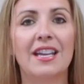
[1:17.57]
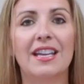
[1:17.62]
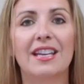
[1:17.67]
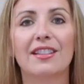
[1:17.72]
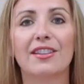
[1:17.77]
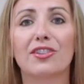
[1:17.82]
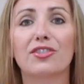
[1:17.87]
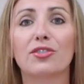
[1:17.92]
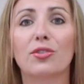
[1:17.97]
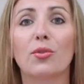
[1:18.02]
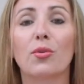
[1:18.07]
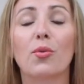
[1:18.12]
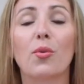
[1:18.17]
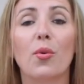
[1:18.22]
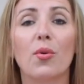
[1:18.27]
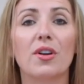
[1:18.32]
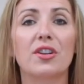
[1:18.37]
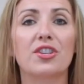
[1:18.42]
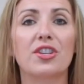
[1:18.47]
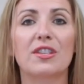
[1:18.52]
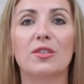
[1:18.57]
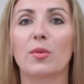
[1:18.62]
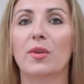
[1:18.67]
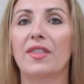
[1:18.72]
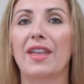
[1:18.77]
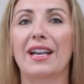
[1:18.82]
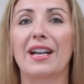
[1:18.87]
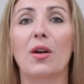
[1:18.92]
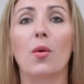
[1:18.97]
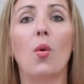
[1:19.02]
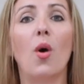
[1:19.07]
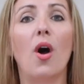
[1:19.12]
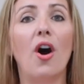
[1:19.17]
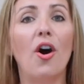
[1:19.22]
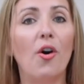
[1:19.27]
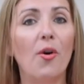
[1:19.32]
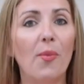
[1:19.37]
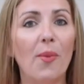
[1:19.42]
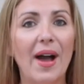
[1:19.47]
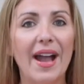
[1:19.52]
It looks gorgeous with like an
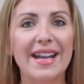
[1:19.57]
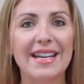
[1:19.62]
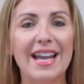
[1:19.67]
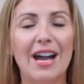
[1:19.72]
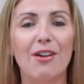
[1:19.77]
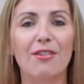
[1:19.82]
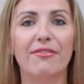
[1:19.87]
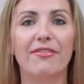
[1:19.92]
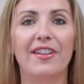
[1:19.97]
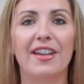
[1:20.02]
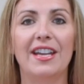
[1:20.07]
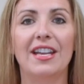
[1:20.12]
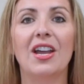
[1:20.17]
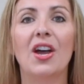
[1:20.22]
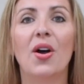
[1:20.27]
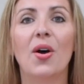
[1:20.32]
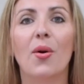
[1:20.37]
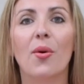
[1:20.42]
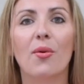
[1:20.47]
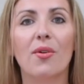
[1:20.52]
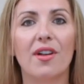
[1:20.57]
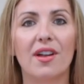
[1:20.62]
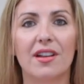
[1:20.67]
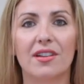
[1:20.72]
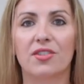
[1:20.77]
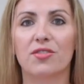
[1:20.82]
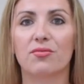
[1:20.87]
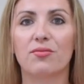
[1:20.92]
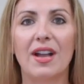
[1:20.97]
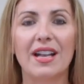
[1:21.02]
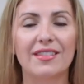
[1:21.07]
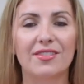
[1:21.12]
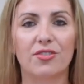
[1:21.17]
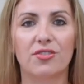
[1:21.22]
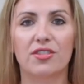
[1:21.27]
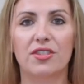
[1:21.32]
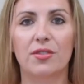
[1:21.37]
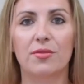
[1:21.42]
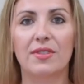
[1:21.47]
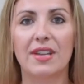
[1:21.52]
all white outfit or a dress or
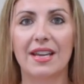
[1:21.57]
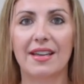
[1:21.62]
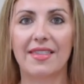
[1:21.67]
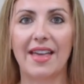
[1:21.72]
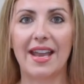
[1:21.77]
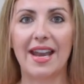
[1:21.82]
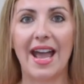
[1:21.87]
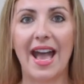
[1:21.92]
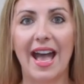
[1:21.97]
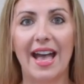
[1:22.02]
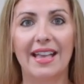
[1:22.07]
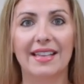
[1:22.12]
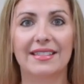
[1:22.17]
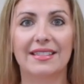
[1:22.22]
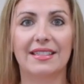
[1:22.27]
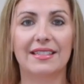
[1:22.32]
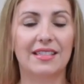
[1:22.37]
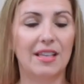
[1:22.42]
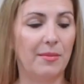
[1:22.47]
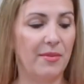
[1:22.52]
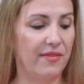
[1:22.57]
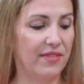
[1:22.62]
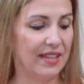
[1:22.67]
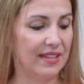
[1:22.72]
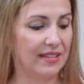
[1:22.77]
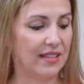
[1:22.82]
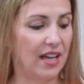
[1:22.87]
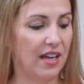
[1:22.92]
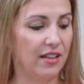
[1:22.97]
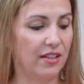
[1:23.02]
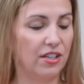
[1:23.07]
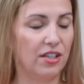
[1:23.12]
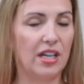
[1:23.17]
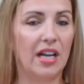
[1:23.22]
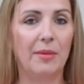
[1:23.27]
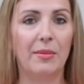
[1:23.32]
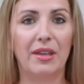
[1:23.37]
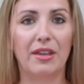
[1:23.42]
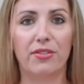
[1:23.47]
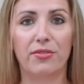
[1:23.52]
a tunic that has some of this color
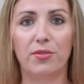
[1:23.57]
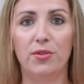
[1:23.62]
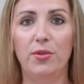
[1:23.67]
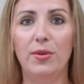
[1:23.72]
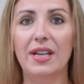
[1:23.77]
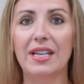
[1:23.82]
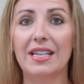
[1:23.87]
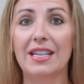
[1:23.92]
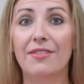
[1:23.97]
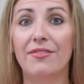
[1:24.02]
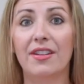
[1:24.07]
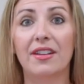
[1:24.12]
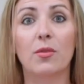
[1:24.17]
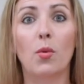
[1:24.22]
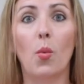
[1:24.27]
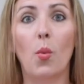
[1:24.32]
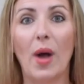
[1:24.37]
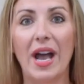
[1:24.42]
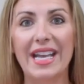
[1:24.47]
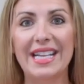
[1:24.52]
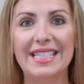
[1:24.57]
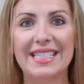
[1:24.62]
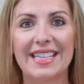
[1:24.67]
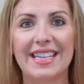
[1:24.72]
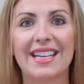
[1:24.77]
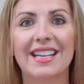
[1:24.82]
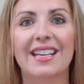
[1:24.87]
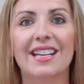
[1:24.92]
coming through it, even white.